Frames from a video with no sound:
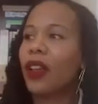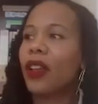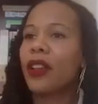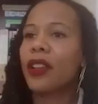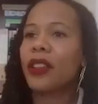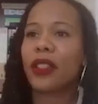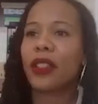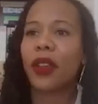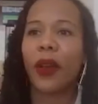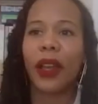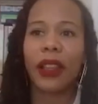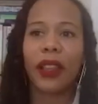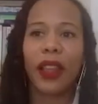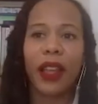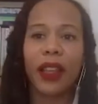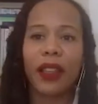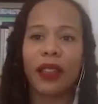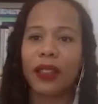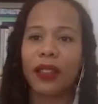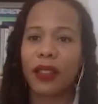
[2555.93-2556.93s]
So I
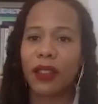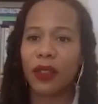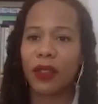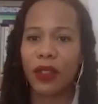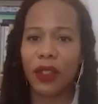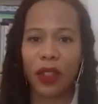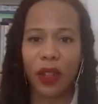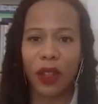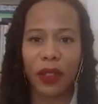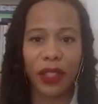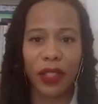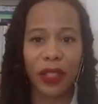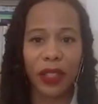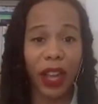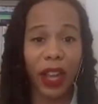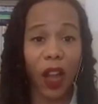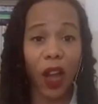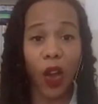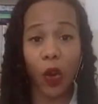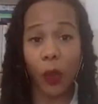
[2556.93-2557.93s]
let students know this is
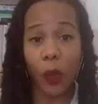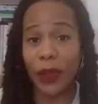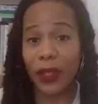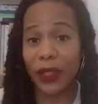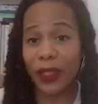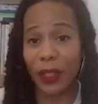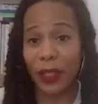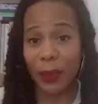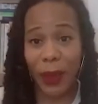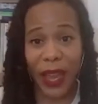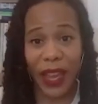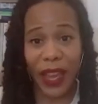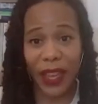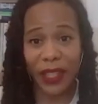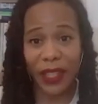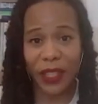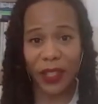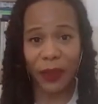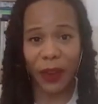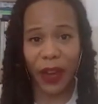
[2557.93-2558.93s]
like an open
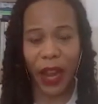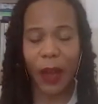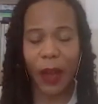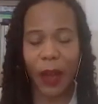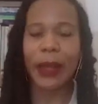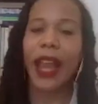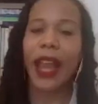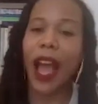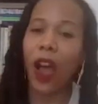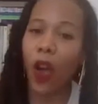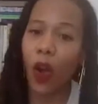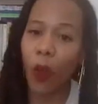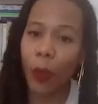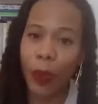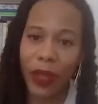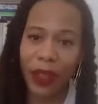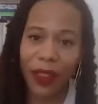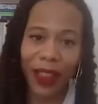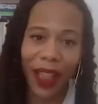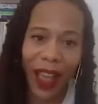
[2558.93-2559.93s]
space, right? Not
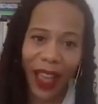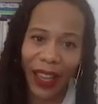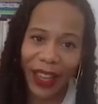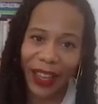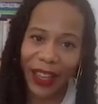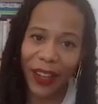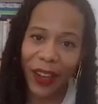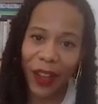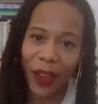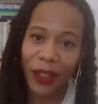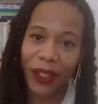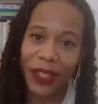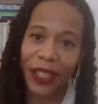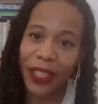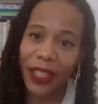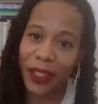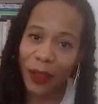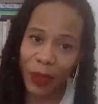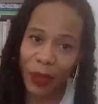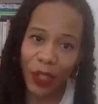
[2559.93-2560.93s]
open like,
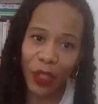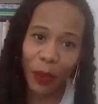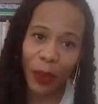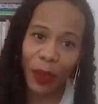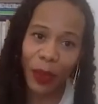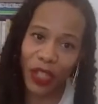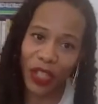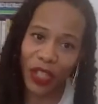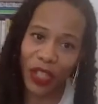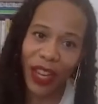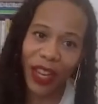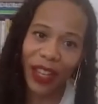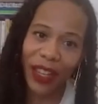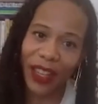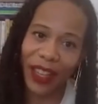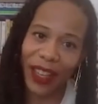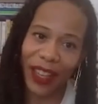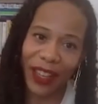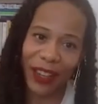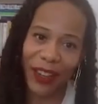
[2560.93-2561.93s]
say some stupid shit
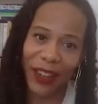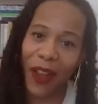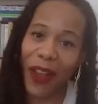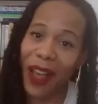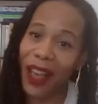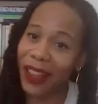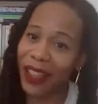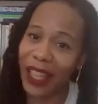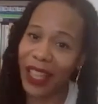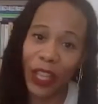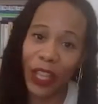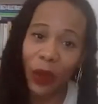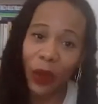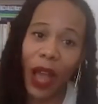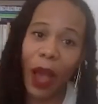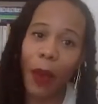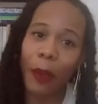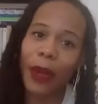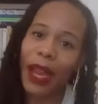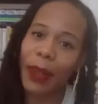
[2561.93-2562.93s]
and get, I'll kick you
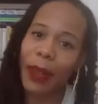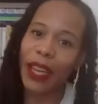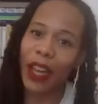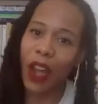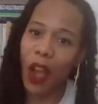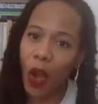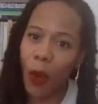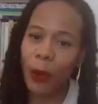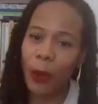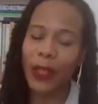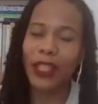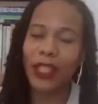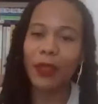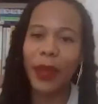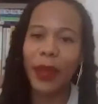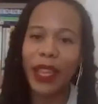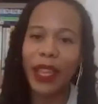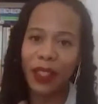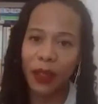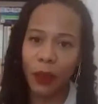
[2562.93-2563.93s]
out. But an open
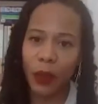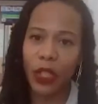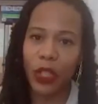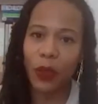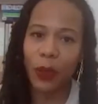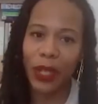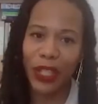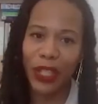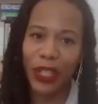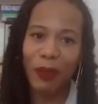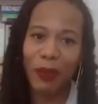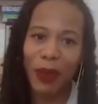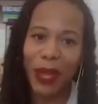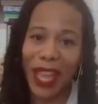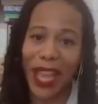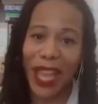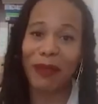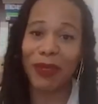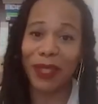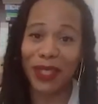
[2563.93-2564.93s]
space in which we should
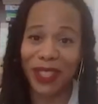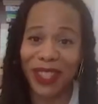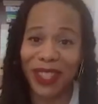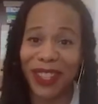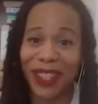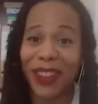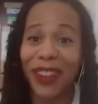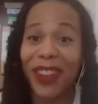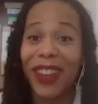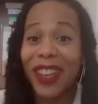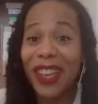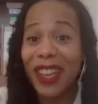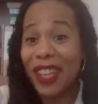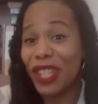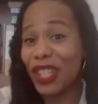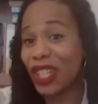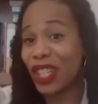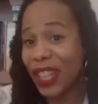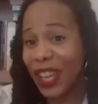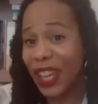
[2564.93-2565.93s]
be able to
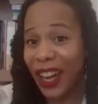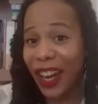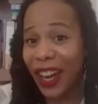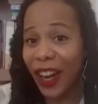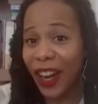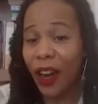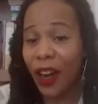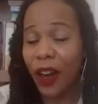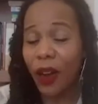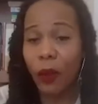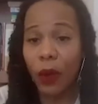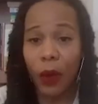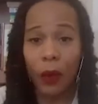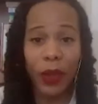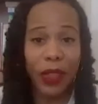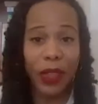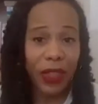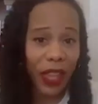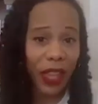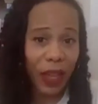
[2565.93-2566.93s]
share what
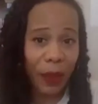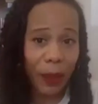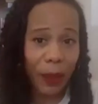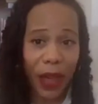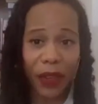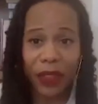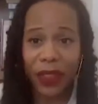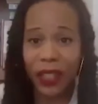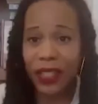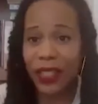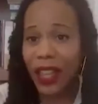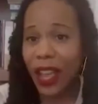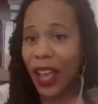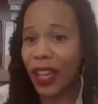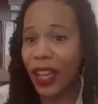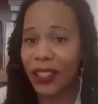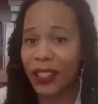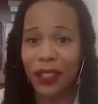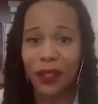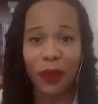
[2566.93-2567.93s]
we think about the
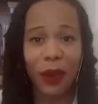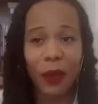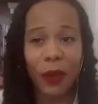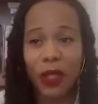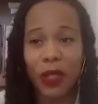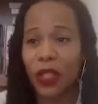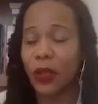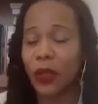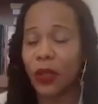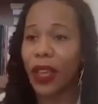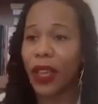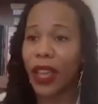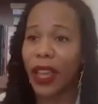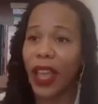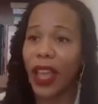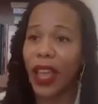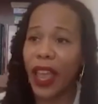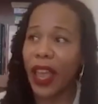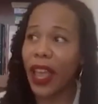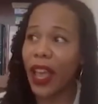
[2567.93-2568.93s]
text and what we're
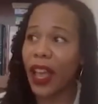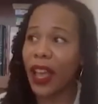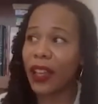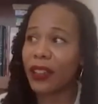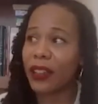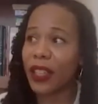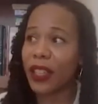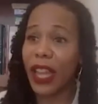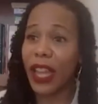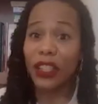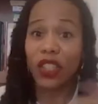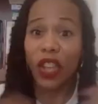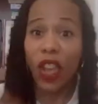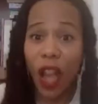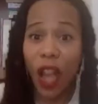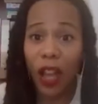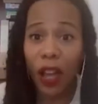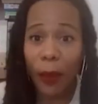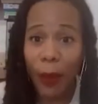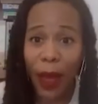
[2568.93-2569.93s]
doing and
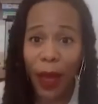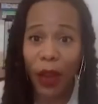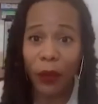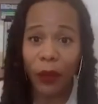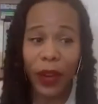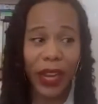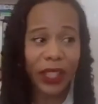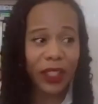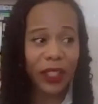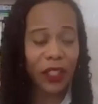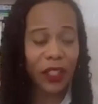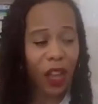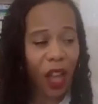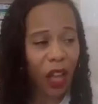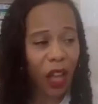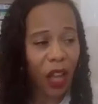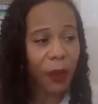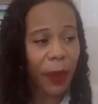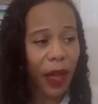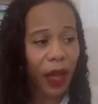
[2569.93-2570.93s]
talk about race and
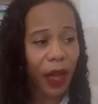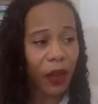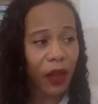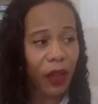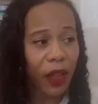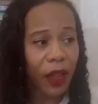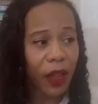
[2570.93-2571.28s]
talk about,